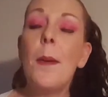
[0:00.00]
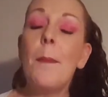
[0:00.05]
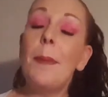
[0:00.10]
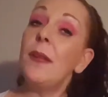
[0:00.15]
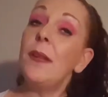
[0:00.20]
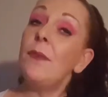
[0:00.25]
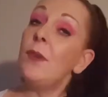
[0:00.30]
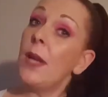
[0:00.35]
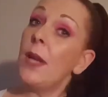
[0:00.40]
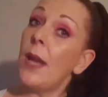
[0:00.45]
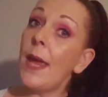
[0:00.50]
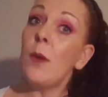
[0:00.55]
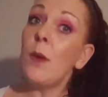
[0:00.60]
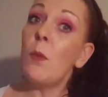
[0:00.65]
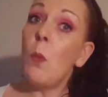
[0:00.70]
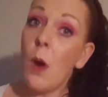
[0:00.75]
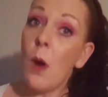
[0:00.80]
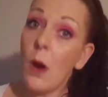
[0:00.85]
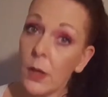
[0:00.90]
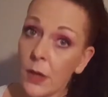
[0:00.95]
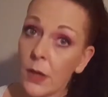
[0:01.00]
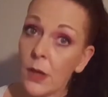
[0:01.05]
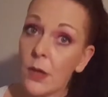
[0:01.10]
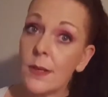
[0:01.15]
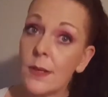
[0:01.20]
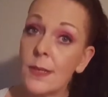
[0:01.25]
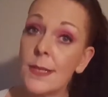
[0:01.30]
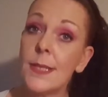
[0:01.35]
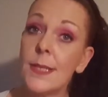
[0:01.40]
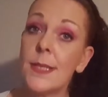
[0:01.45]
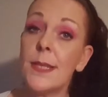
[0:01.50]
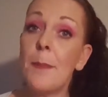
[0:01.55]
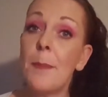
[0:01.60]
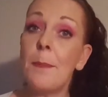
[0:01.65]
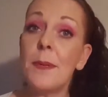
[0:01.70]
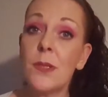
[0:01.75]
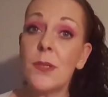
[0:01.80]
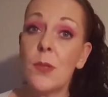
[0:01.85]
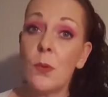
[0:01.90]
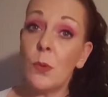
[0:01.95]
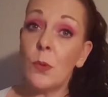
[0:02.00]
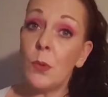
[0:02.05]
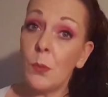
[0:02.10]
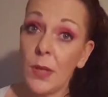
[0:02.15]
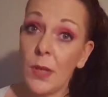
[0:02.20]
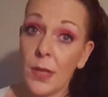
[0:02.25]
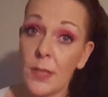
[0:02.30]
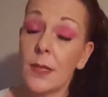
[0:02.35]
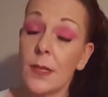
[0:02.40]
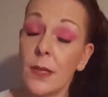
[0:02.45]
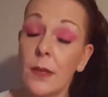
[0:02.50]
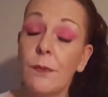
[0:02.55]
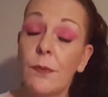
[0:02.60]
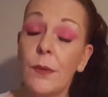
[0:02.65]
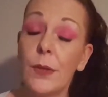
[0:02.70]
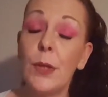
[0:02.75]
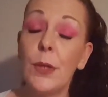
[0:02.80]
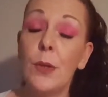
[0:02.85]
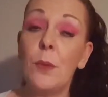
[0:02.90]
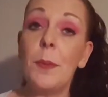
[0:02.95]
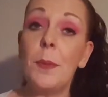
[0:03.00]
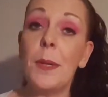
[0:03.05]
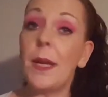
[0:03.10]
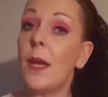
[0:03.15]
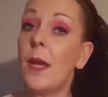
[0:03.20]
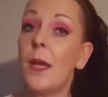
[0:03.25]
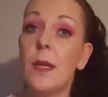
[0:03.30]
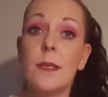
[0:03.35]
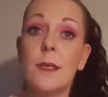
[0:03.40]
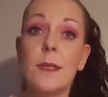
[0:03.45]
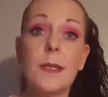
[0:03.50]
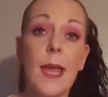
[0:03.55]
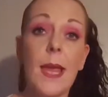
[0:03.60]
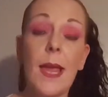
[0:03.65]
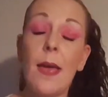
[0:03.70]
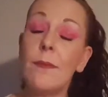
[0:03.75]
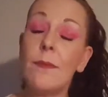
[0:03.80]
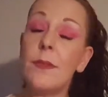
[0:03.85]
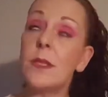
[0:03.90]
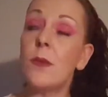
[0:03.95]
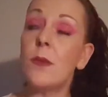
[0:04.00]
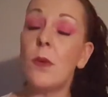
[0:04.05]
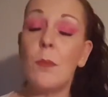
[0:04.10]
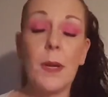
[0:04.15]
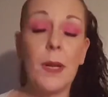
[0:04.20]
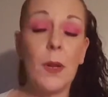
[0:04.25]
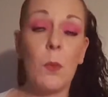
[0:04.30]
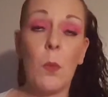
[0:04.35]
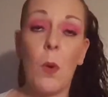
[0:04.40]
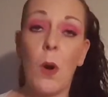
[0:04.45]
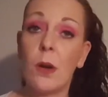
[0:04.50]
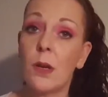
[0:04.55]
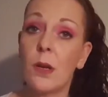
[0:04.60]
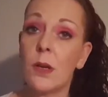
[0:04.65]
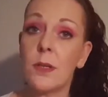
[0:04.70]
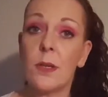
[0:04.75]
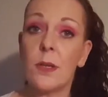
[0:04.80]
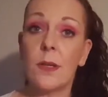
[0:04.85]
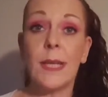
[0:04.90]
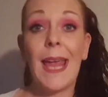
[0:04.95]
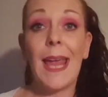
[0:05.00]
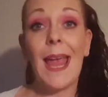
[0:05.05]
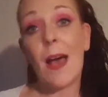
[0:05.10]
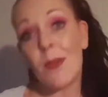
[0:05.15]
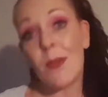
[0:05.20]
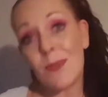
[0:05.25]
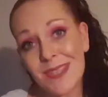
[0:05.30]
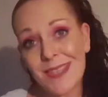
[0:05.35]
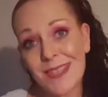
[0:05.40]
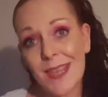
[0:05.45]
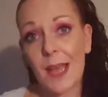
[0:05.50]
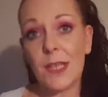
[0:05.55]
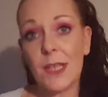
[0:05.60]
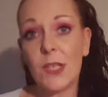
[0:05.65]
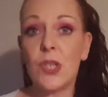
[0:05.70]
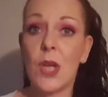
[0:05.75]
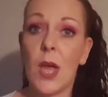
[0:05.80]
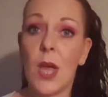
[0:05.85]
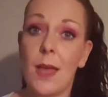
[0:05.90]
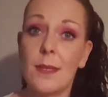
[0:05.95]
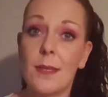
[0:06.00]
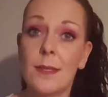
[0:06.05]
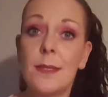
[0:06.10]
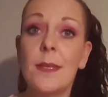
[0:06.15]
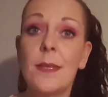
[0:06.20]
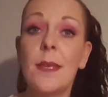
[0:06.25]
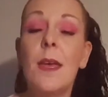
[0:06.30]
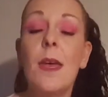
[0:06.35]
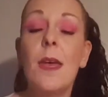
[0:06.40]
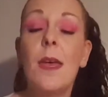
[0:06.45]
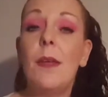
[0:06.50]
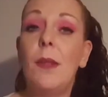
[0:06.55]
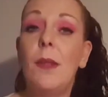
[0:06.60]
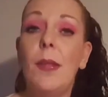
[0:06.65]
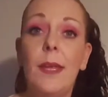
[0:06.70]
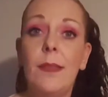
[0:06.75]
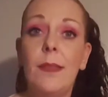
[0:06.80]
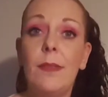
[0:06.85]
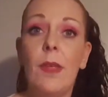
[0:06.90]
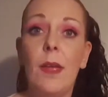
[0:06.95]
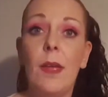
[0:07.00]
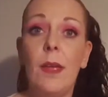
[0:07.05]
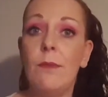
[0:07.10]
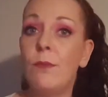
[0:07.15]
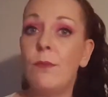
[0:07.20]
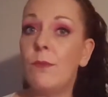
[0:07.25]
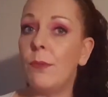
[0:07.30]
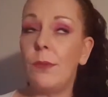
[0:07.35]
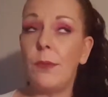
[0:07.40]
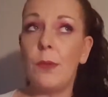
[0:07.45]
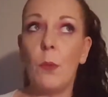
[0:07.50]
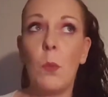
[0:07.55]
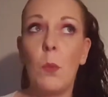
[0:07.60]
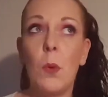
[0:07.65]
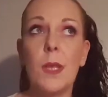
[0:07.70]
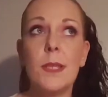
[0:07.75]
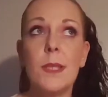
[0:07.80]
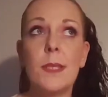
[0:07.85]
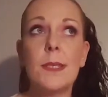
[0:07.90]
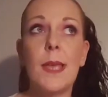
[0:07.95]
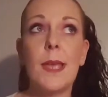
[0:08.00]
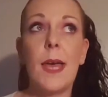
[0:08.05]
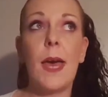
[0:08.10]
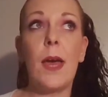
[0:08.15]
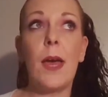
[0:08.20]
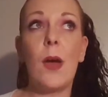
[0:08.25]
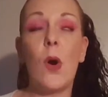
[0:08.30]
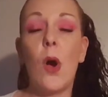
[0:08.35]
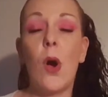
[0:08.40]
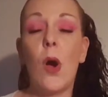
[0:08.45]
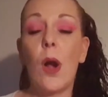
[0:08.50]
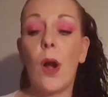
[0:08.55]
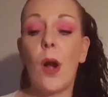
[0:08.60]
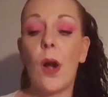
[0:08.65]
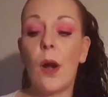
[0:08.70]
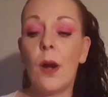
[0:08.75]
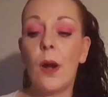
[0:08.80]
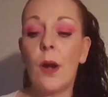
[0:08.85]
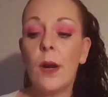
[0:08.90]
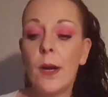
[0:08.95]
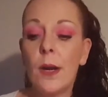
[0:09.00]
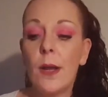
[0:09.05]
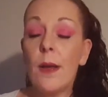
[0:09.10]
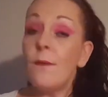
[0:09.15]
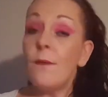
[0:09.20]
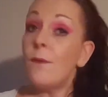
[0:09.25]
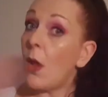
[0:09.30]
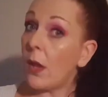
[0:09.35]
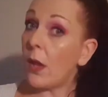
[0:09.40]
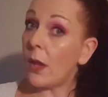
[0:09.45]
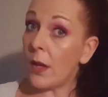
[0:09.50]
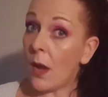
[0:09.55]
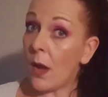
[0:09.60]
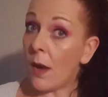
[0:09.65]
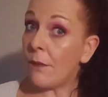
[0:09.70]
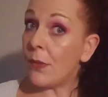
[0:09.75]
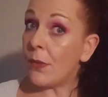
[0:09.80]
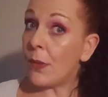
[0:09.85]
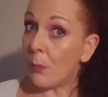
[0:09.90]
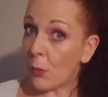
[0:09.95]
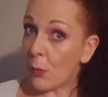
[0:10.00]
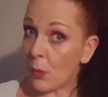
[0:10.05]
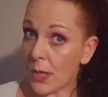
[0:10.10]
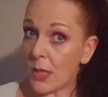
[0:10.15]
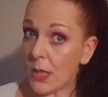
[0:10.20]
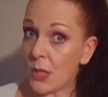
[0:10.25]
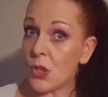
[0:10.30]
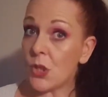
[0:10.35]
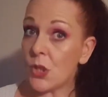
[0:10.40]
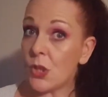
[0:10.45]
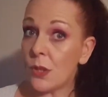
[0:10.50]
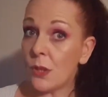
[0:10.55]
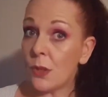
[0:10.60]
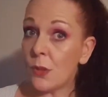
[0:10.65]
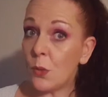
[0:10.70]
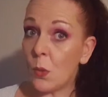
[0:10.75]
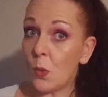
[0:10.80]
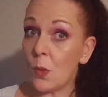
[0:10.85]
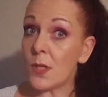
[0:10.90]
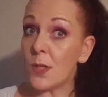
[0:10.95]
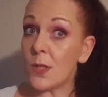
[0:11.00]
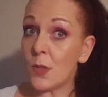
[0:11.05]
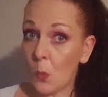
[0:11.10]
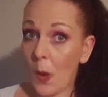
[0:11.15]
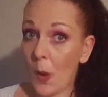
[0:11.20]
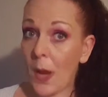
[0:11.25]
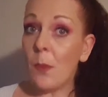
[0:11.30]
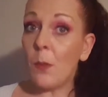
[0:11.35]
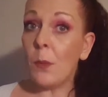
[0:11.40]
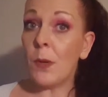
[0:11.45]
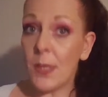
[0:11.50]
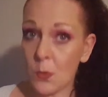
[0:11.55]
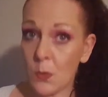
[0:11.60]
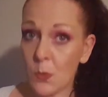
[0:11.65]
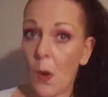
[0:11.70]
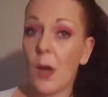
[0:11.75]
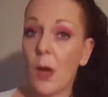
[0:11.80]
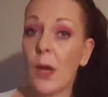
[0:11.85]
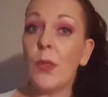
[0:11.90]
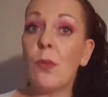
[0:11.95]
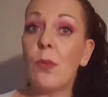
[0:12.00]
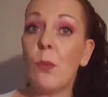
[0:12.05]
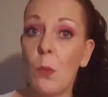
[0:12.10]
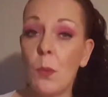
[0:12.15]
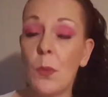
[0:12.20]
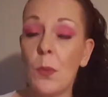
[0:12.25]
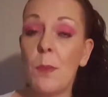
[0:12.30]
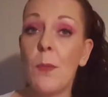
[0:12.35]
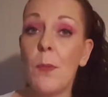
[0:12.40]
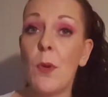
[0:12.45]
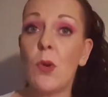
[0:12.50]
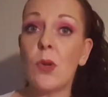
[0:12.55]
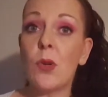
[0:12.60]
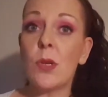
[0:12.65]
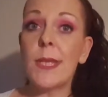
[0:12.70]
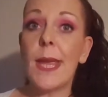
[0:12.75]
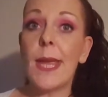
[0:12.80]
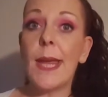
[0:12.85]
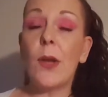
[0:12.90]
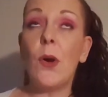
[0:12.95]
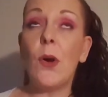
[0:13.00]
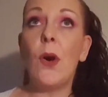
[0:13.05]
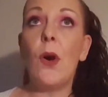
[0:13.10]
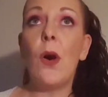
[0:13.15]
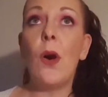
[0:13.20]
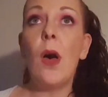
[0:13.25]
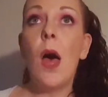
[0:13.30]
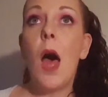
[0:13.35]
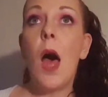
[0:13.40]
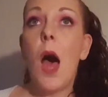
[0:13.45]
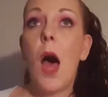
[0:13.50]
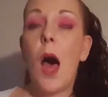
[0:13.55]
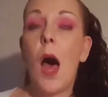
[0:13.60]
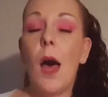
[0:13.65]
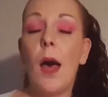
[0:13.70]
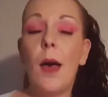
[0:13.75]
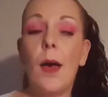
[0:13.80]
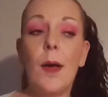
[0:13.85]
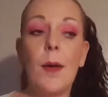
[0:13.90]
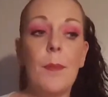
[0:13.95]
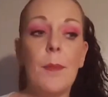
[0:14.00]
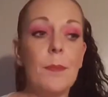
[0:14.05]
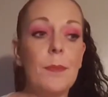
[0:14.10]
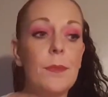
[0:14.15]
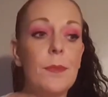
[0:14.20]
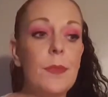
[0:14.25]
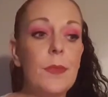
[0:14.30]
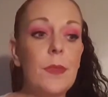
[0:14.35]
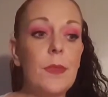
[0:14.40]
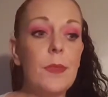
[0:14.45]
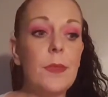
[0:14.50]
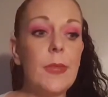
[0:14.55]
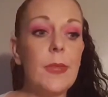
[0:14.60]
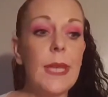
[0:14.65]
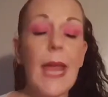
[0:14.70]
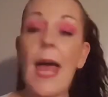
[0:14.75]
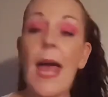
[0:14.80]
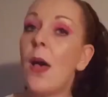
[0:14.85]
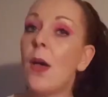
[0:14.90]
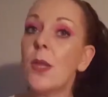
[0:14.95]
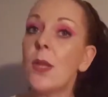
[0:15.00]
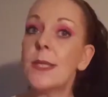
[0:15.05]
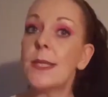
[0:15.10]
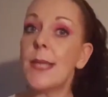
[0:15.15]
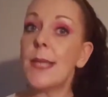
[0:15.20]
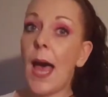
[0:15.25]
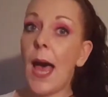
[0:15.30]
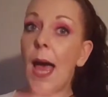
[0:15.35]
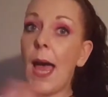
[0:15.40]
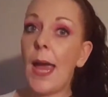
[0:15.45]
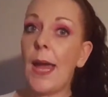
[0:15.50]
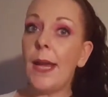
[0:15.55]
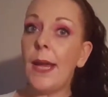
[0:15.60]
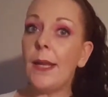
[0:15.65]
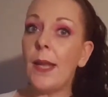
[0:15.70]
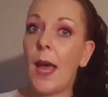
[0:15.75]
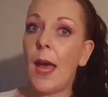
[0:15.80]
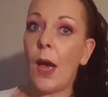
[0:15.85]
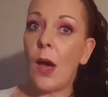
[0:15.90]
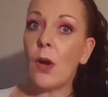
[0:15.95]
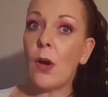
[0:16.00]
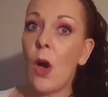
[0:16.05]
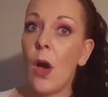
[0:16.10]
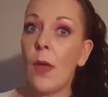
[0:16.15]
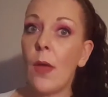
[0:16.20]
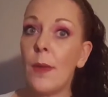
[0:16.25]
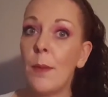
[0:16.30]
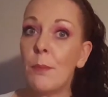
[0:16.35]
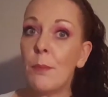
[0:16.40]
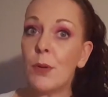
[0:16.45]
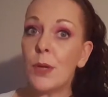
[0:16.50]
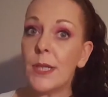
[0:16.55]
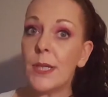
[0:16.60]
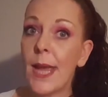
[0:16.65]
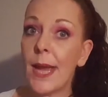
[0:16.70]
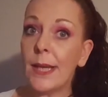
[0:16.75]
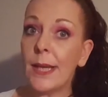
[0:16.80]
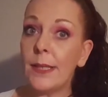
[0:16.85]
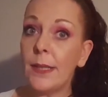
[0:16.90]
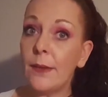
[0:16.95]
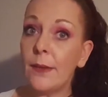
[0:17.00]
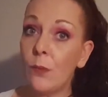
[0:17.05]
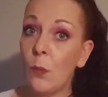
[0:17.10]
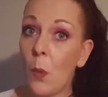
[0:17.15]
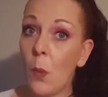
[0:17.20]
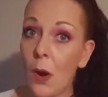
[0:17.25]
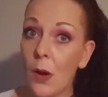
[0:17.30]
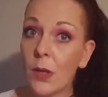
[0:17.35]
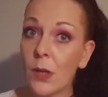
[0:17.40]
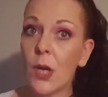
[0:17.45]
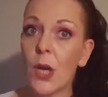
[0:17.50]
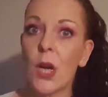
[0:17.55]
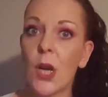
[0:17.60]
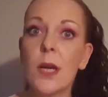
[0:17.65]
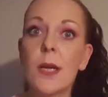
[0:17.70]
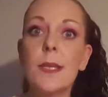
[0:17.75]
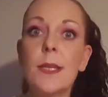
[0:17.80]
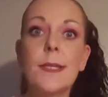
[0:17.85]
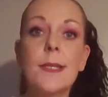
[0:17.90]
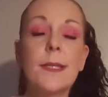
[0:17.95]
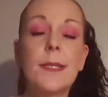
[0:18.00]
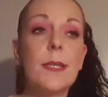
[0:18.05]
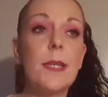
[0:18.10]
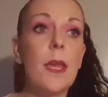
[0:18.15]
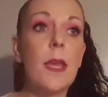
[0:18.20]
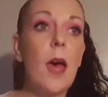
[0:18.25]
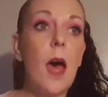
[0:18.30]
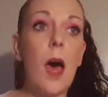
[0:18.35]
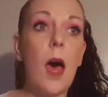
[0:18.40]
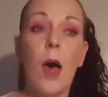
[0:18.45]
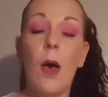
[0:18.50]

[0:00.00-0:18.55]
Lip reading: But if you like walkers, this episode is good for you because they have so many walkers on the outside shots, like, and the ones that are falling off of the bridge towards Dwight when he's walking through with the motorcycle. The outside, I'll call them protective walkers.